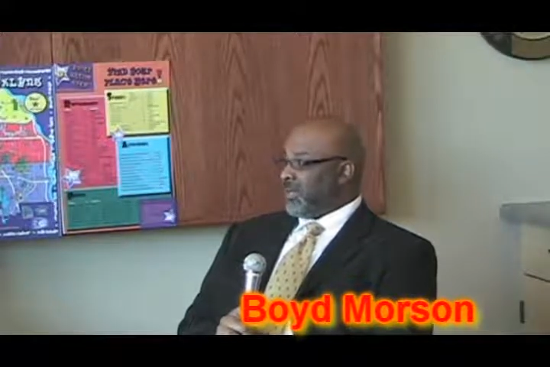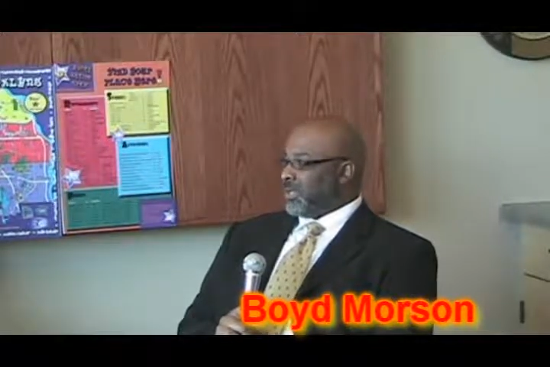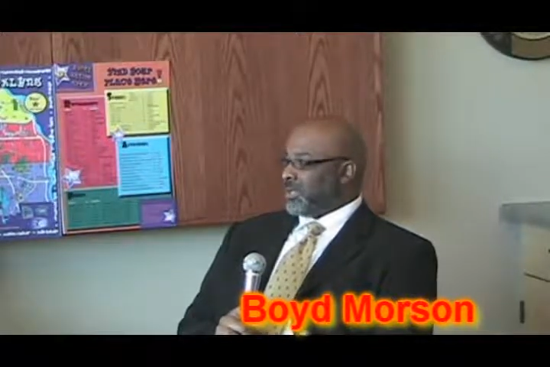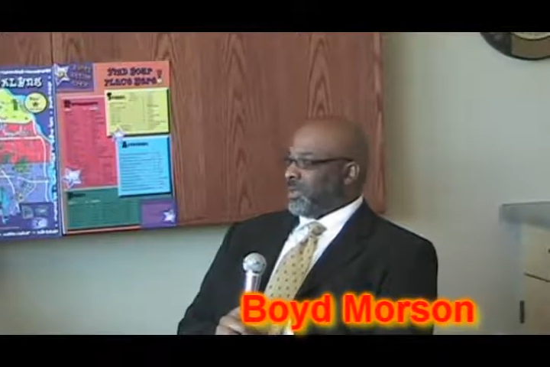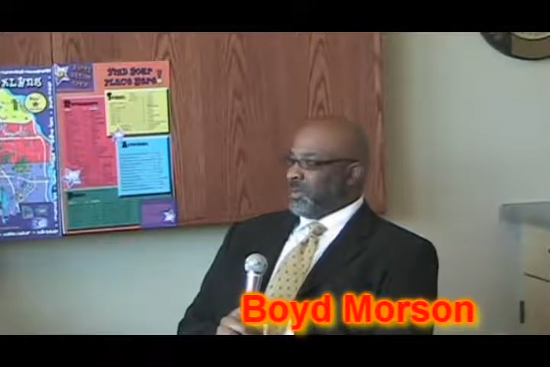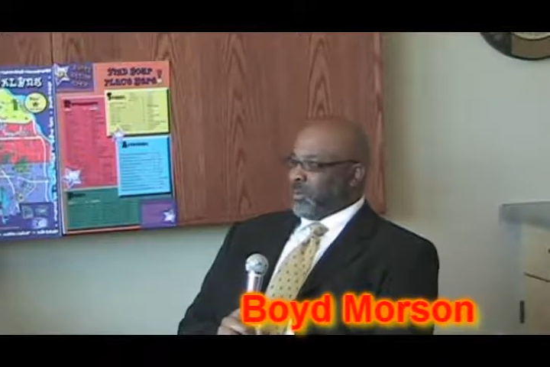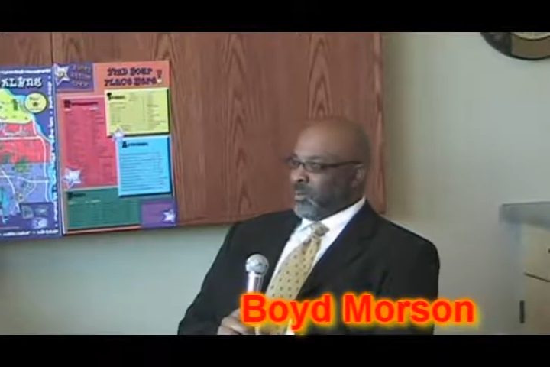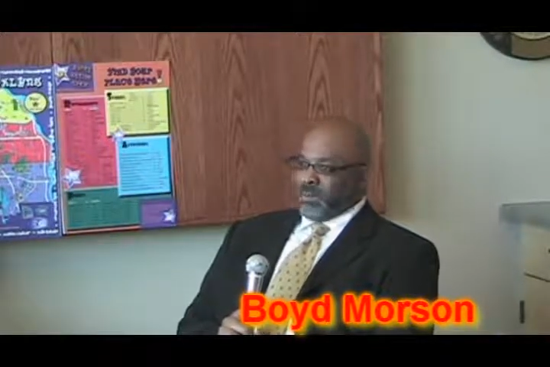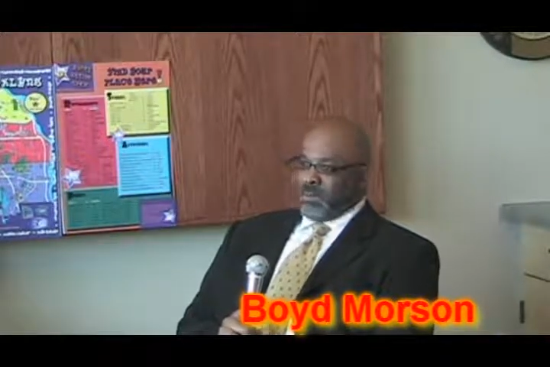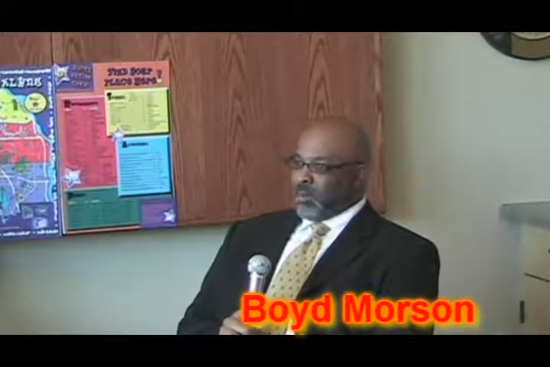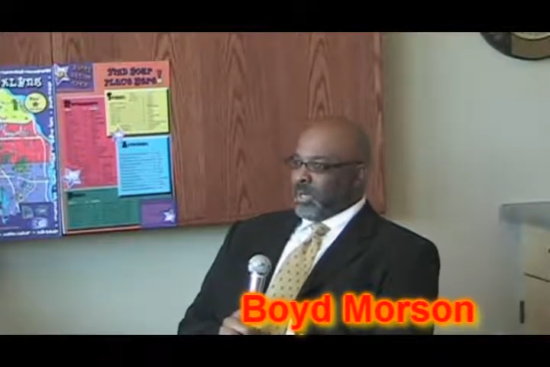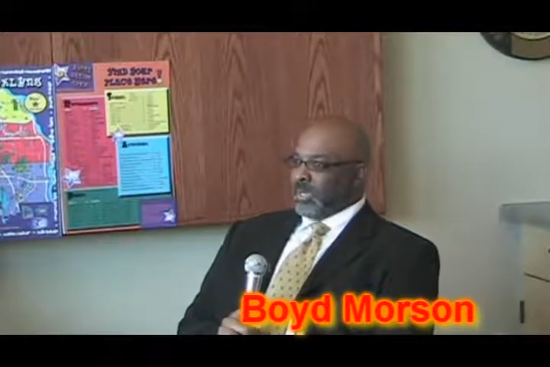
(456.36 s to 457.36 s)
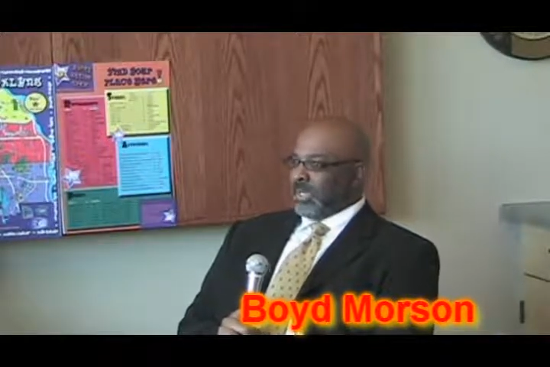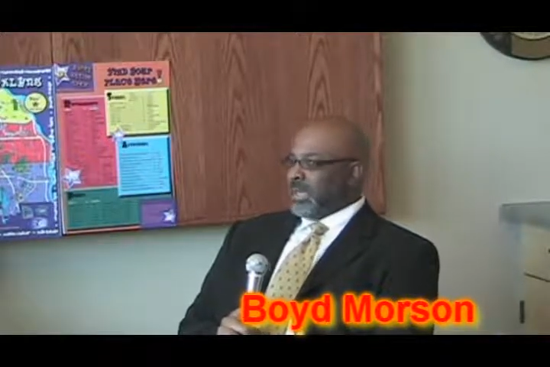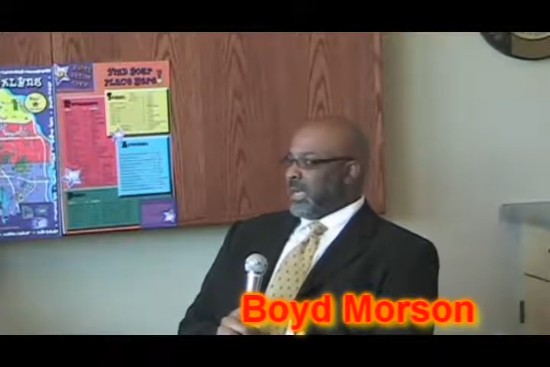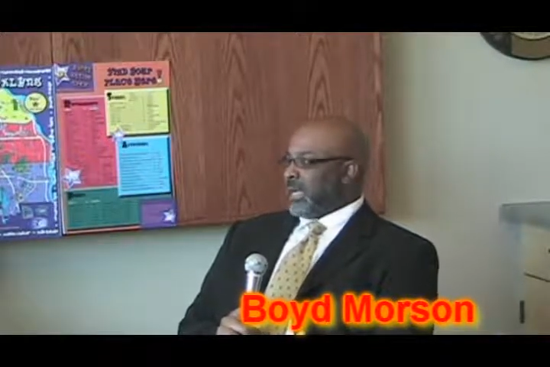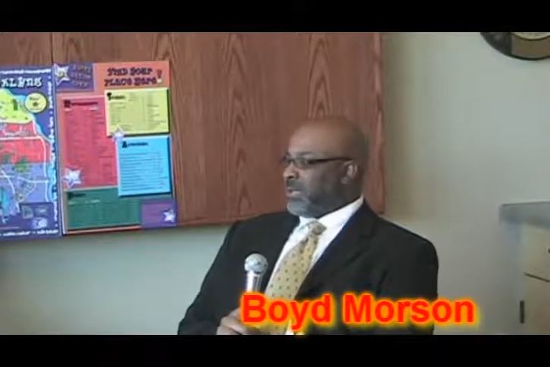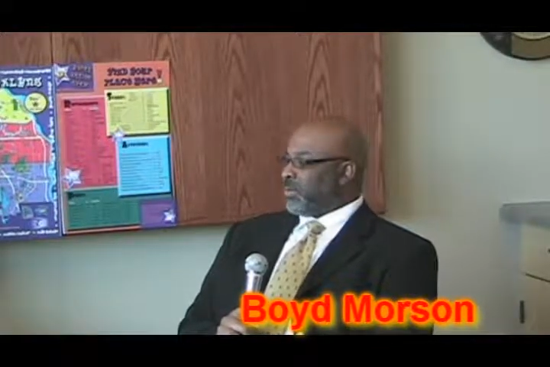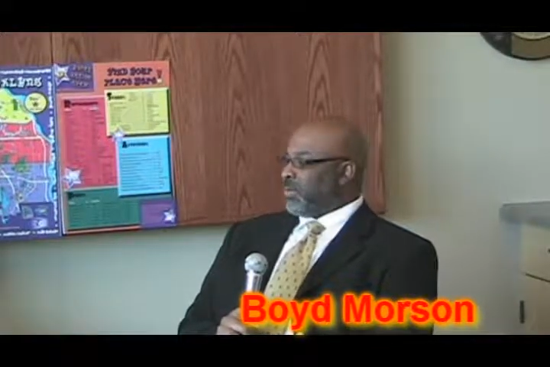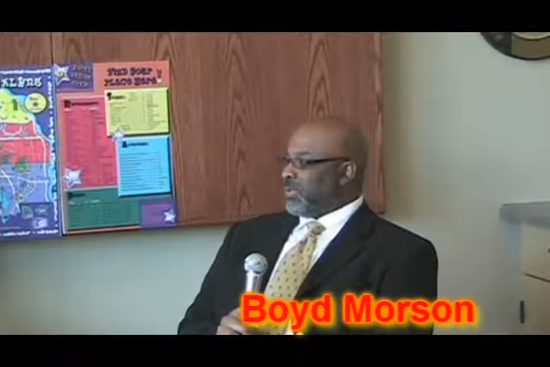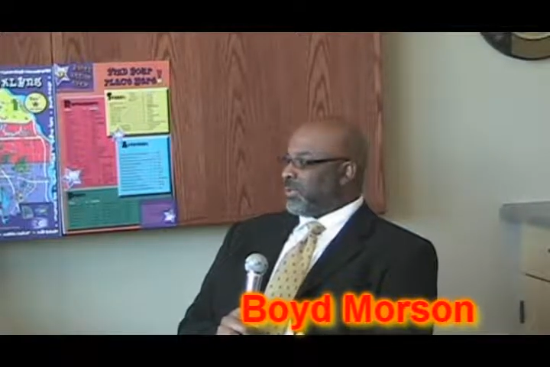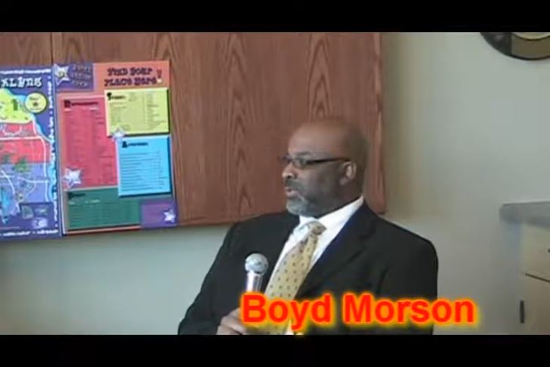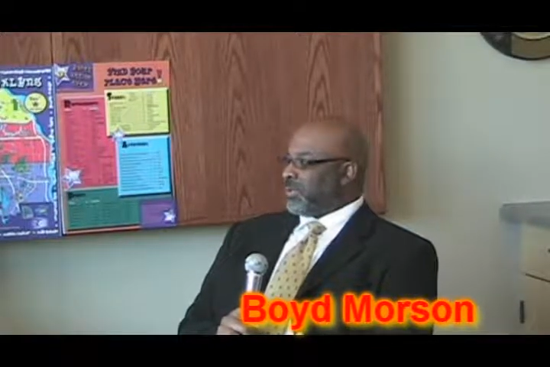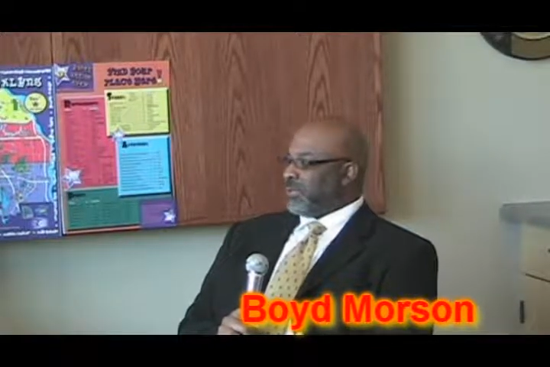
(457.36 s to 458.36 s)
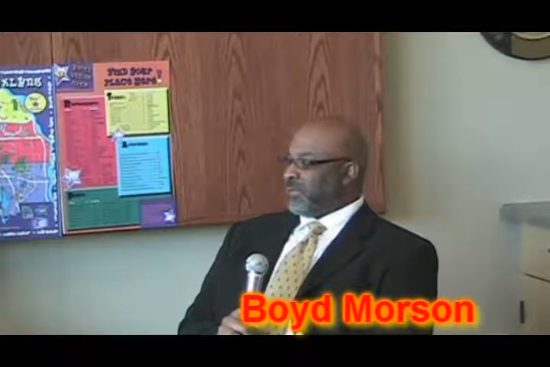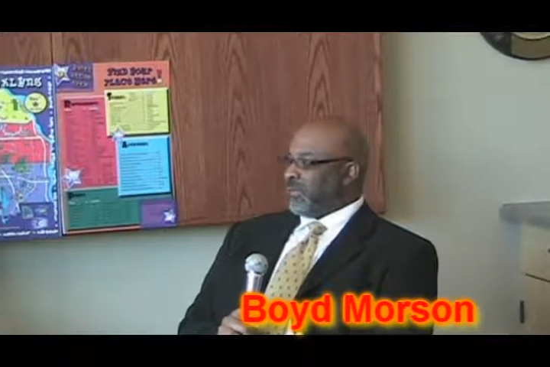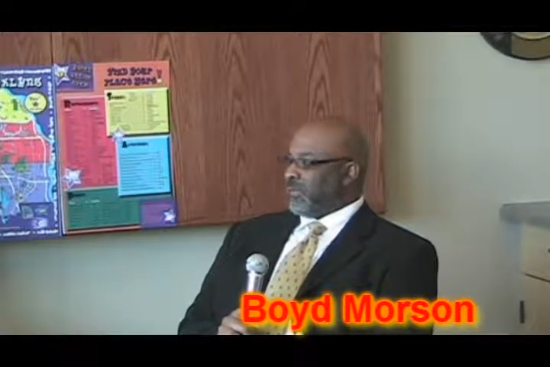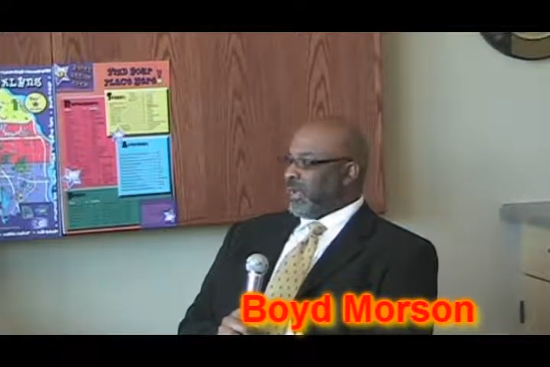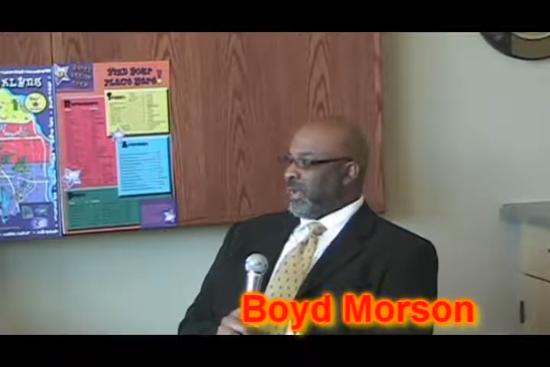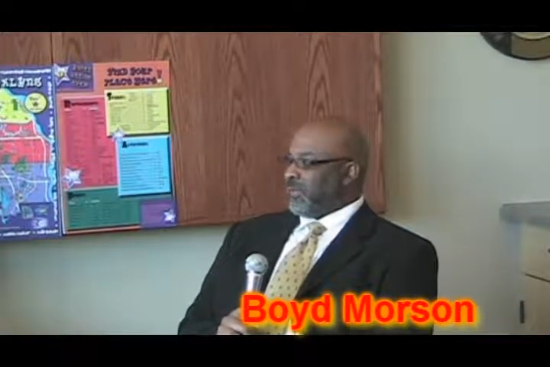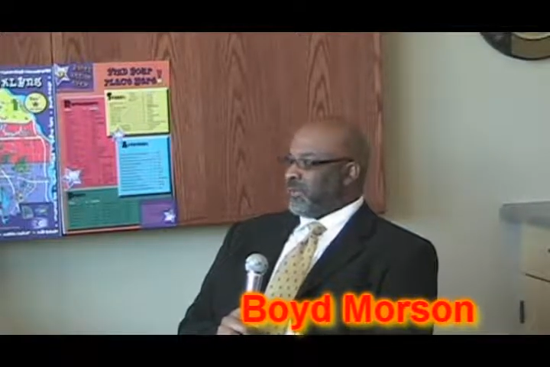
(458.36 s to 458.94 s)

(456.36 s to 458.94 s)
So one day out of 365,